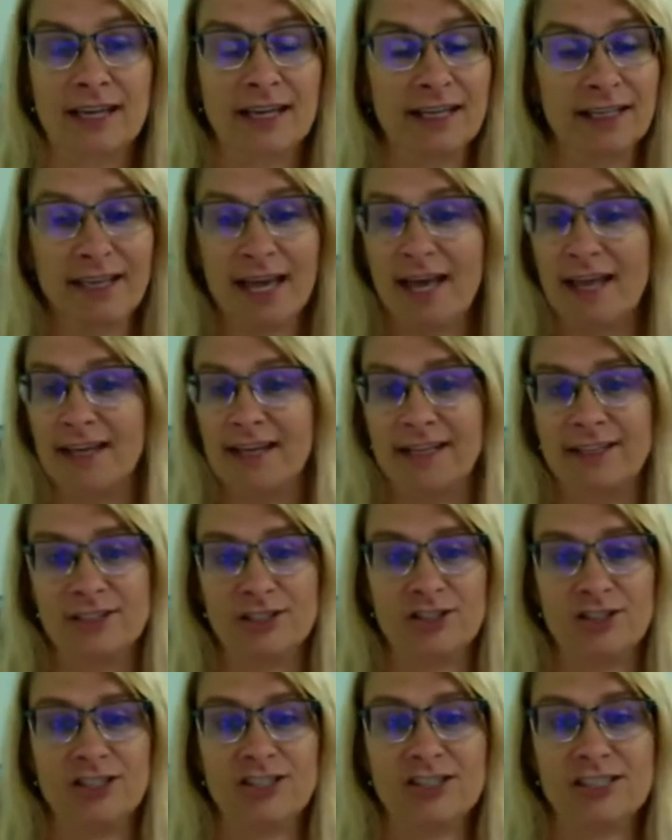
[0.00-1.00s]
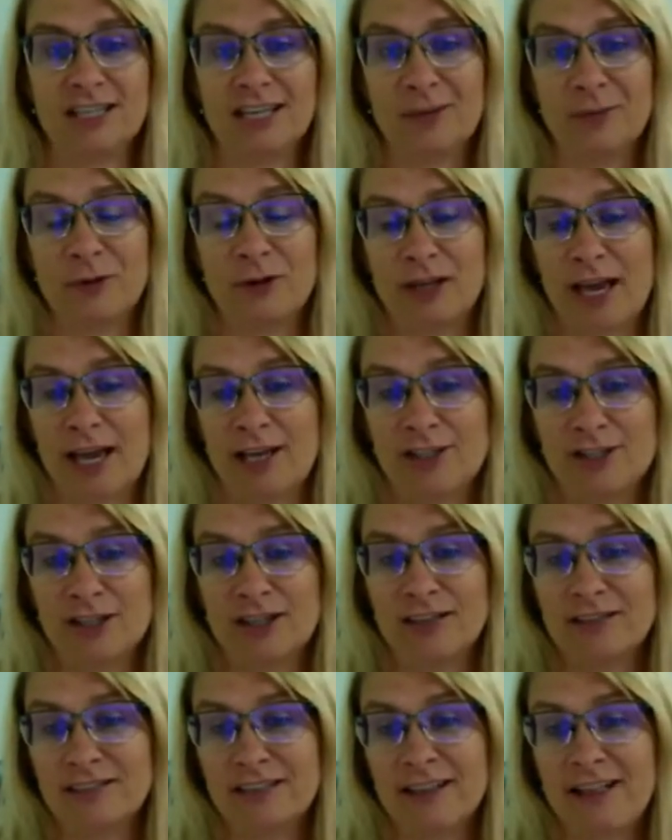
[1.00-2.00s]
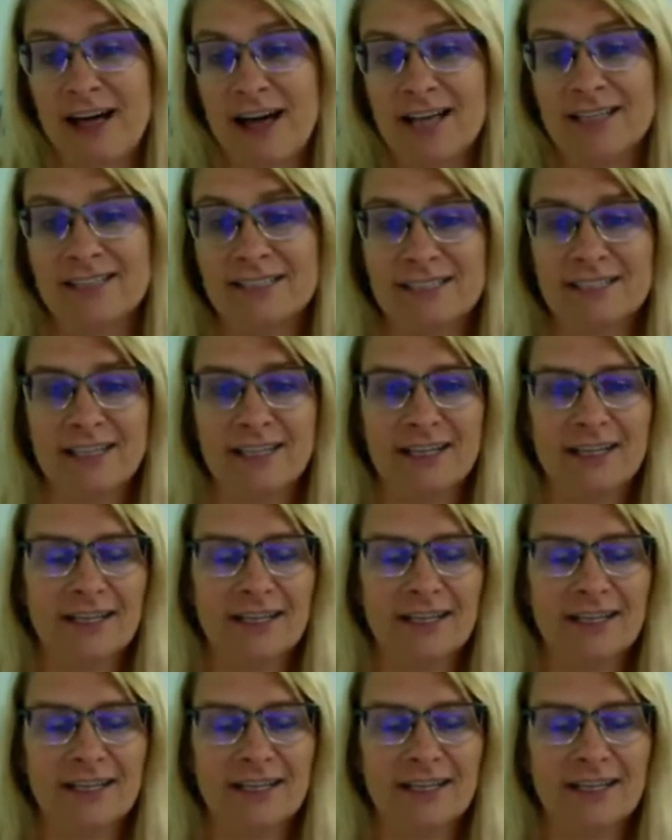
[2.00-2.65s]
And again, it's just a communications class.